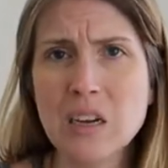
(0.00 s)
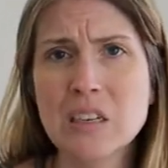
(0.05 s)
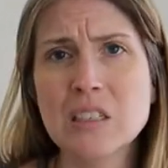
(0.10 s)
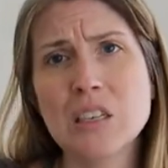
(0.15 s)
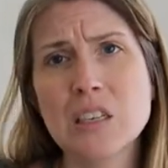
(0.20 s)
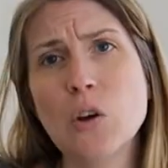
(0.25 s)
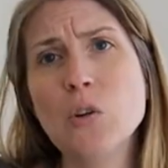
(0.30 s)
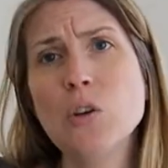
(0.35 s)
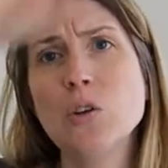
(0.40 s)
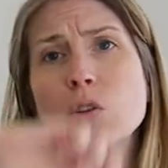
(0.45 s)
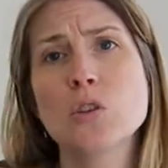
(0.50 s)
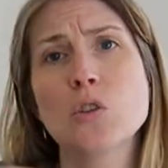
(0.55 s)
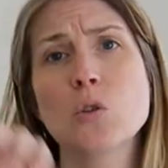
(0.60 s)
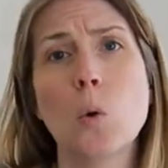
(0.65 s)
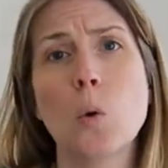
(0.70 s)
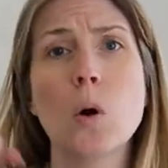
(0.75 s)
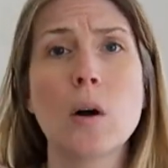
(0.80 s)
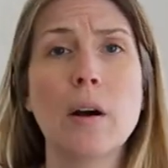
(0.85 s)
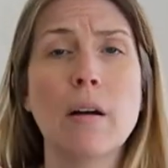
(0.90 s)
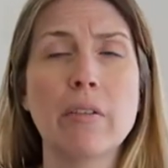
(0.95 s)
So you
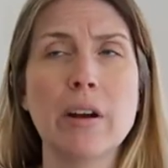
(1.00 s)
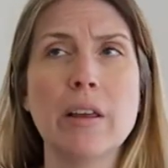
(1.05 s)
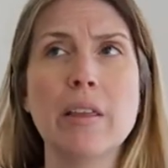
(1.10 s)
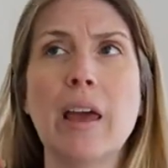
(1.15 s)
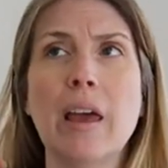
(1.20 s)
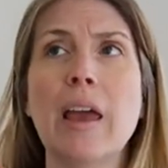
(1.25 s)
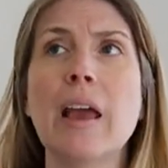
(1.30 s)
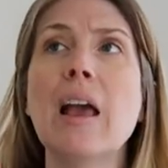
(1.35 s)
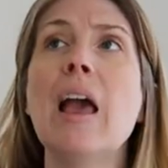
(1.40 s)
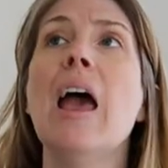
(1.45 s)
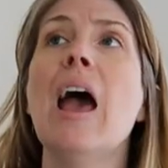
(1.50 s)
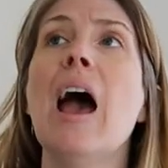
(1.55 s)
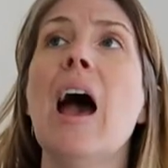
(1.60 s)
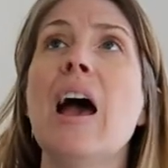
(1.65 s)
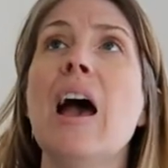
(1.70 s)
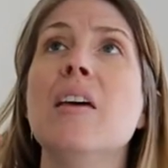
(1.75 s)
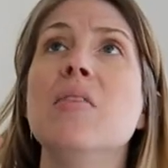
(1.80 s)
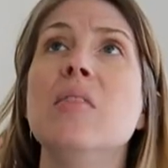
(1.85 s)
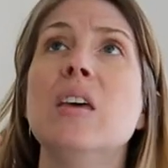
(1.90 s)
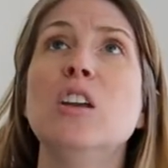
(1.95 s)
score everything
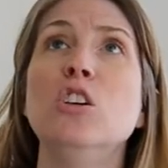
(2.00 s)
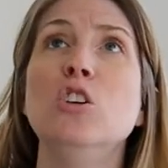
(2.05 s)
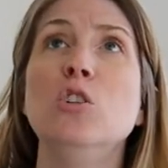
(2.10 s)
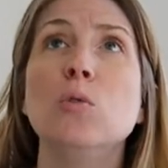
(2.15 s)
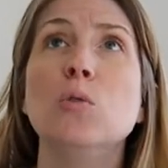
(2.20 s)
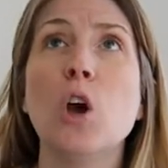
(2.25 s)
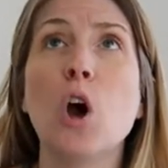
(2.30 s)
and then you